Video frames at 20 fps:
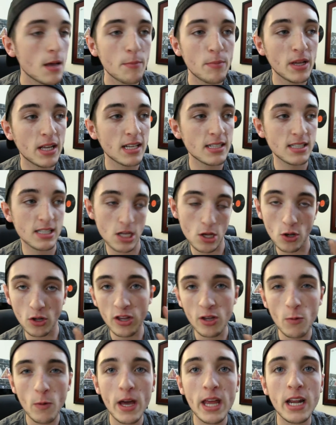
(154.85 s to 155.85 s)
Because the
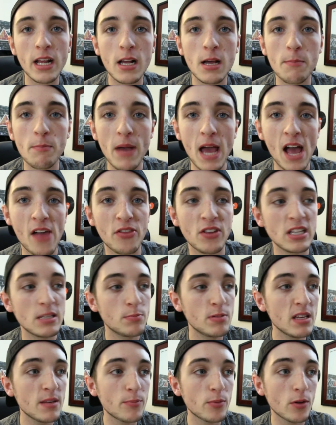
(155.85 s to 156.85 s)
only way to combat these
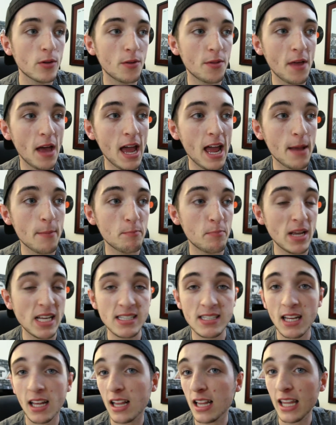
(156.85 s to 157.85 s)
people that
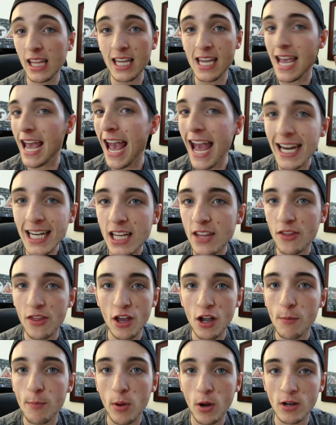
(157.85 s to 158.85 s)
basically edit
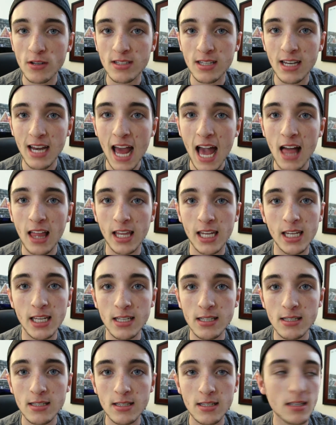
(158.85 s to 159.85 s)
their
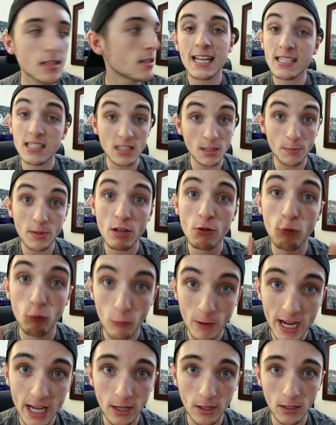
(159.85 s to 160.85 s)
personalities is to be
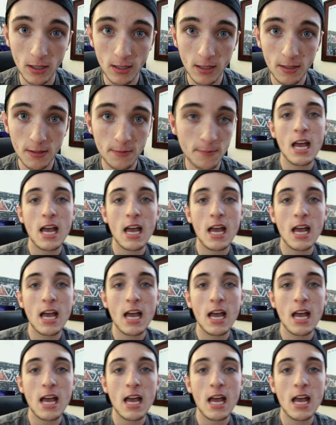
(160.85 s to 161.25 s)
real.